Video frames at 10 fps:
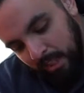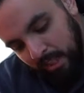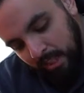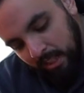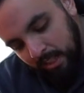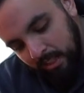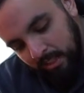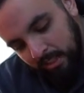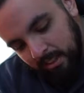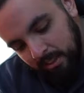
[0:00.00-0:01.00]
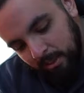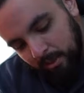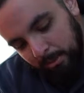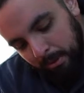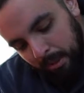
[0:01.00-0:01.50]
pie,
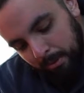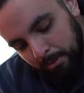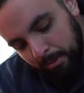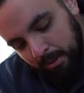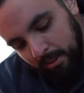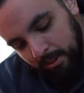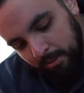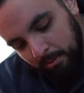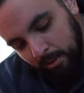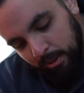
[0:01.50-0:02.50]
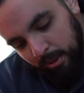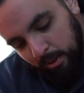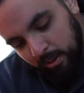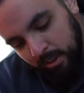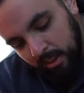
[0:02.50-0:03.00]
soda pop, and more
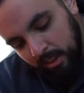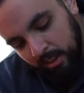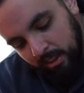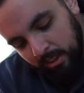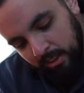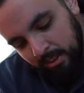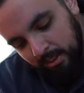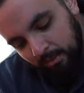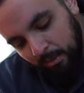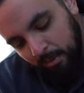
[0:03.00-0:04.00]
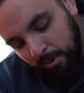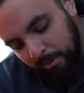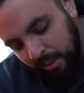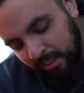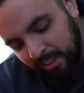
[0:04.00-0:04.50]
chocolate, and more
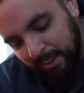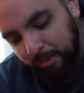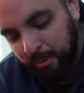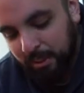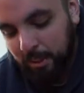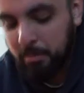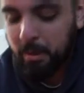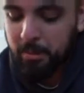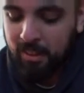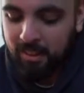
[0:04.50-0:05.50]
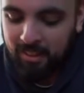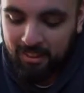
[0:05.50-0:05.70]
red box. That's really cute, baby.